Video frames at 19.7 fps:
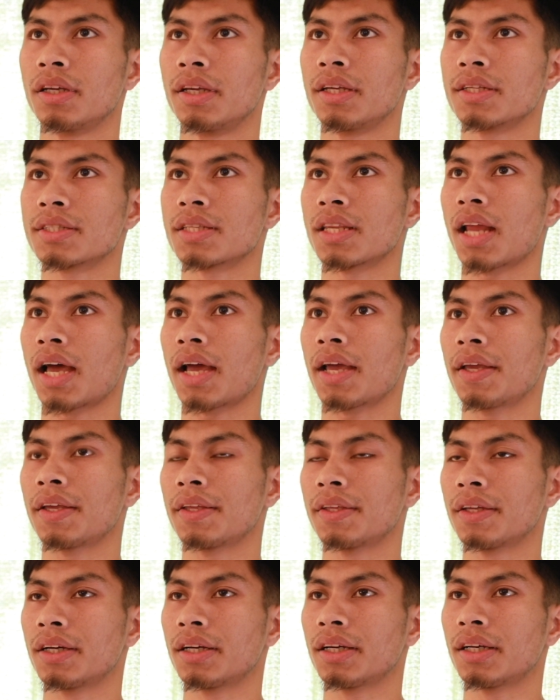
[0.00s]
it's
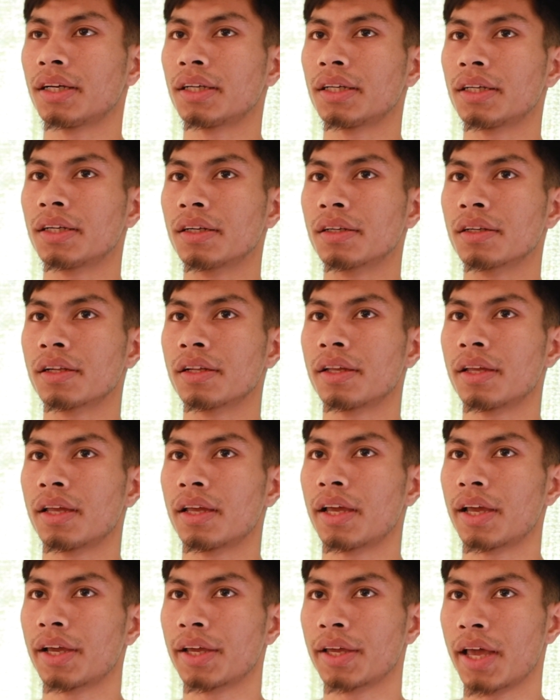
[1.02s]
like
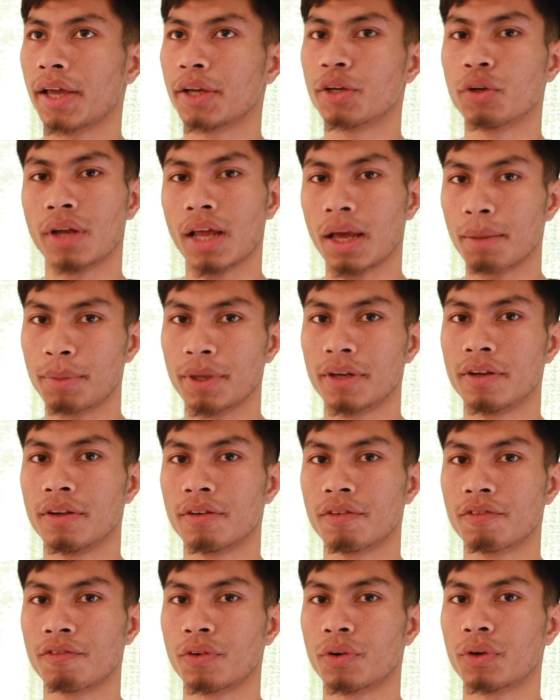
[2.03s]
a good habit
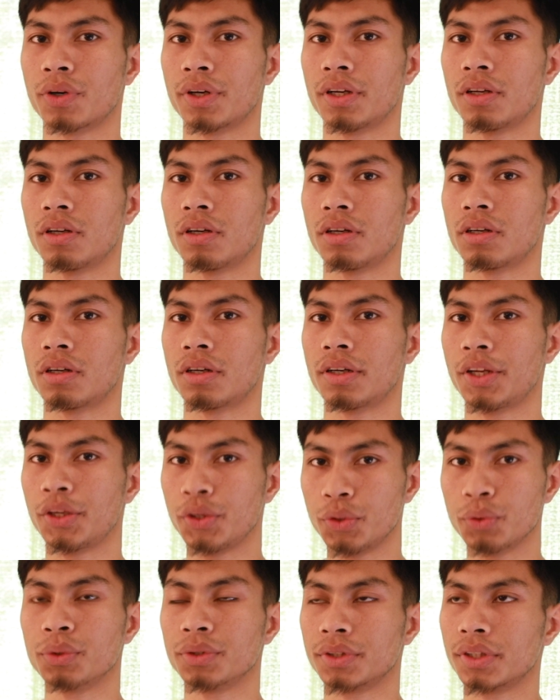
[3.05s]
for the
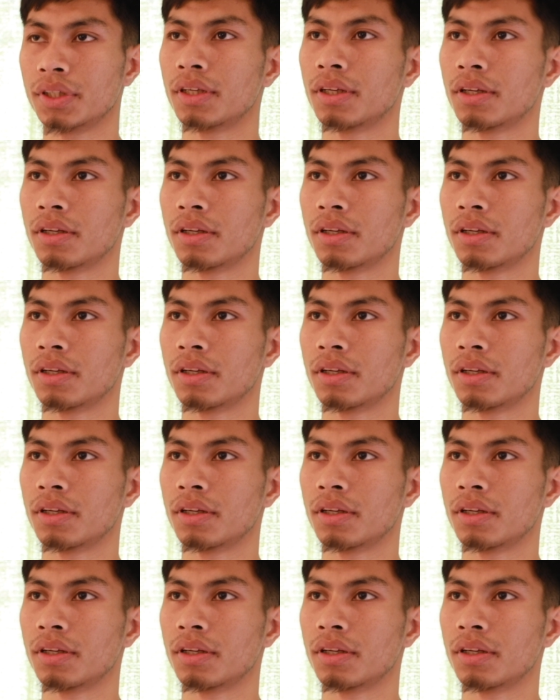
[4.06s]
youth,